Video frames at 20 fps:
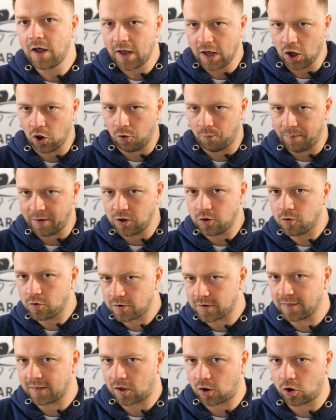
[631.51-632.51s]
It'll be
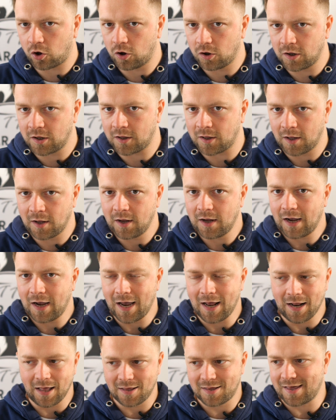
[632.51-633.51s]
using the coolant
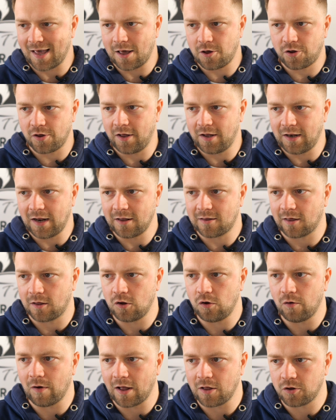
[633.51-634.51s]
and it essentially needs a
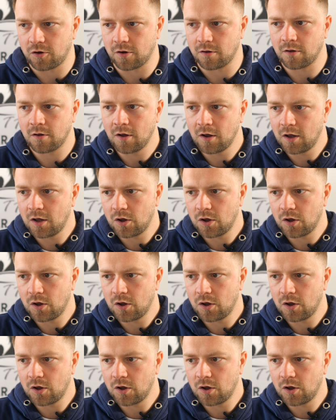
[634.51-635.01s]
new engine.